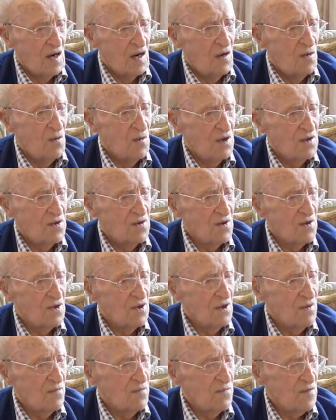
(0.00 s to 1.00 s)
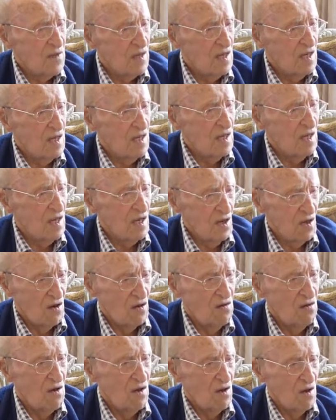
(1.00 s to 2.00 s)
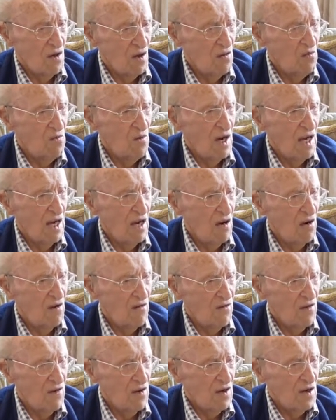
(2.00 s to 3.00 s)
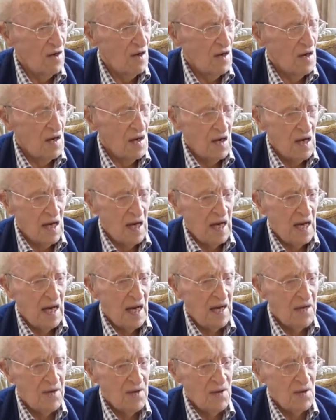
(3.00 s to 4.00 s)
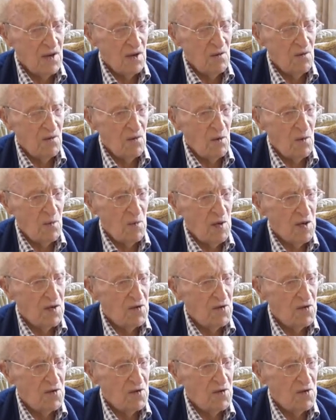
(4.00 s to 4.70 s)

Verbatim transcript: which is um, a long, long way off. And we'll be